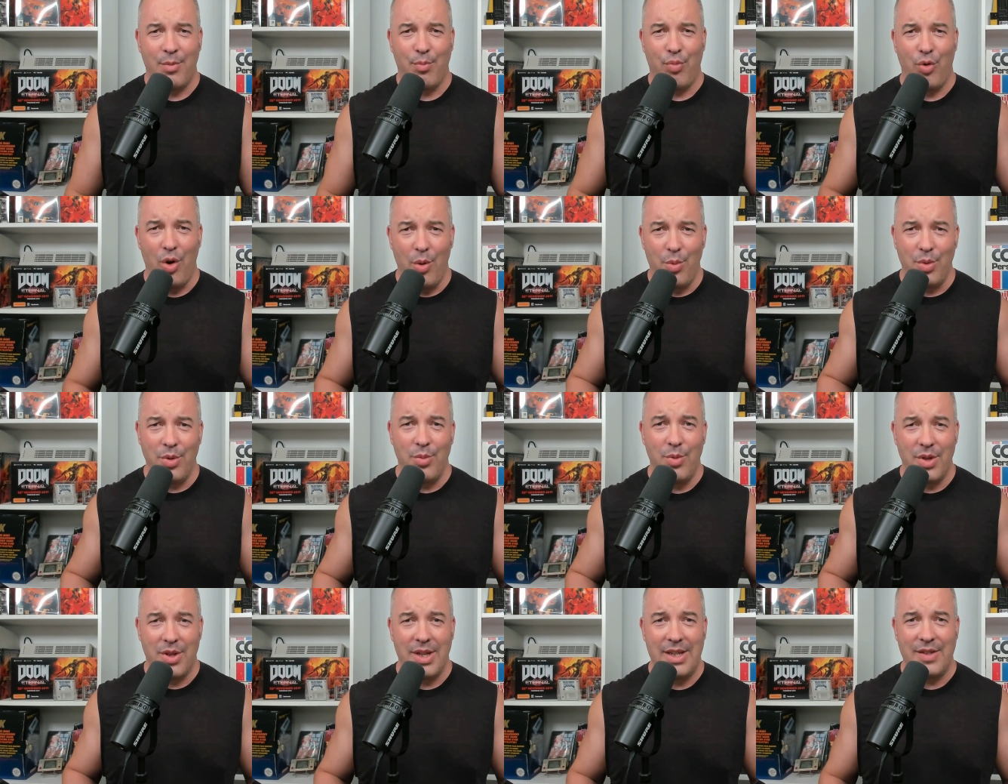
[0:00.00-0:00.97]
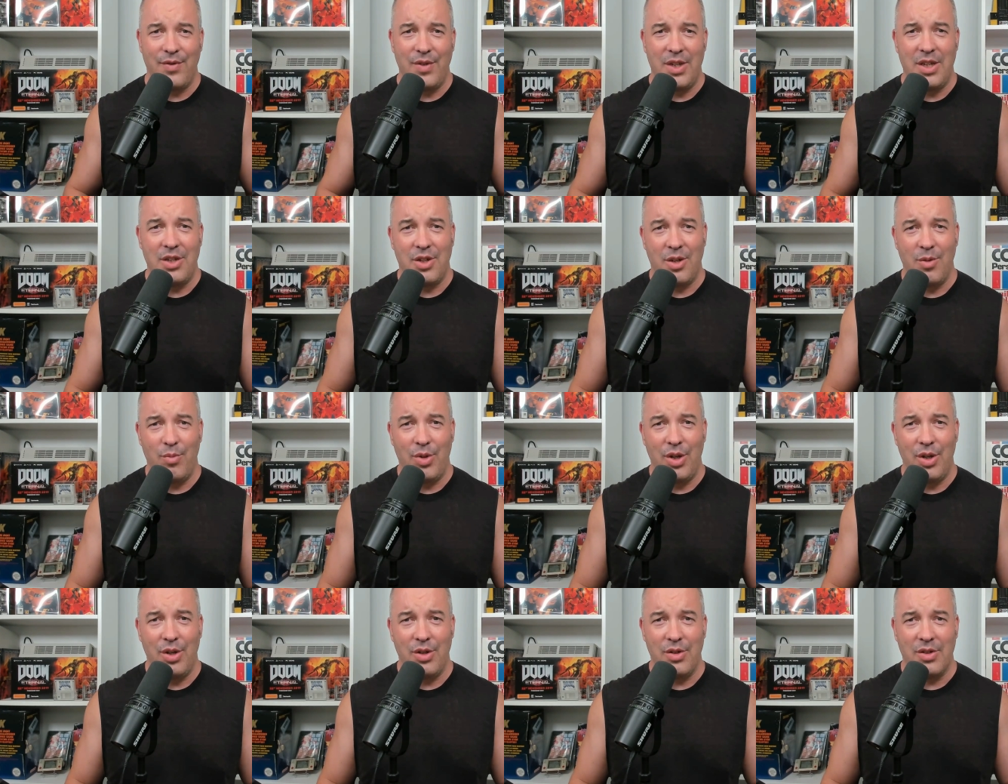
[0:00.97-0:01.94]
a problem with these vintage
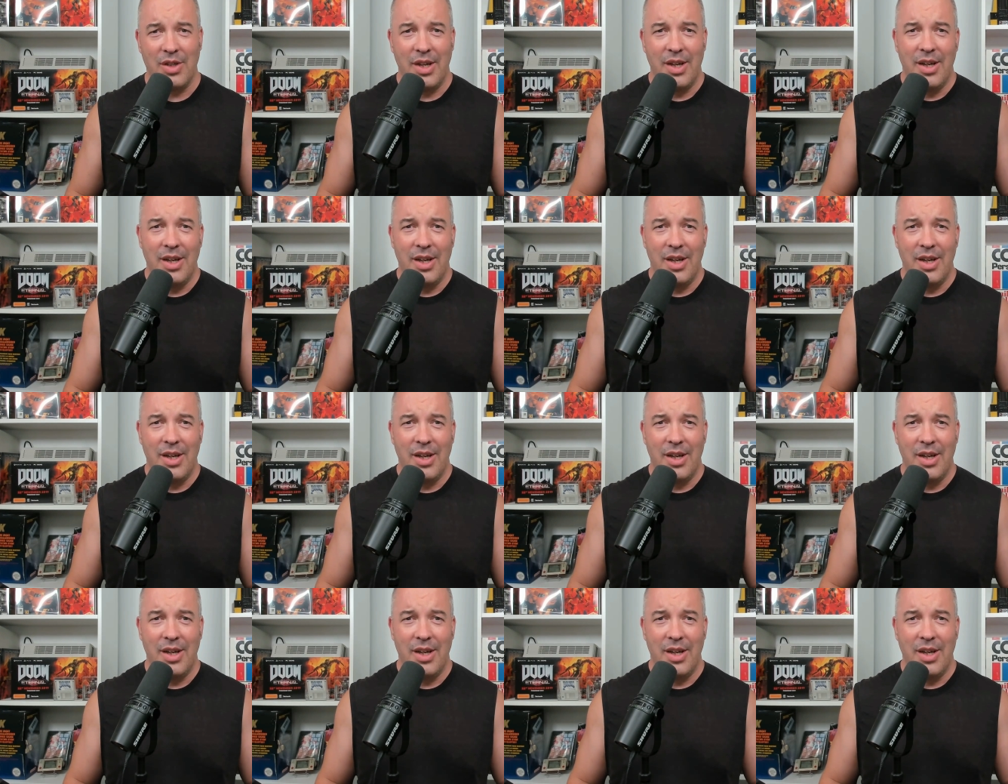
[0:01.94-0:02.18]
computers.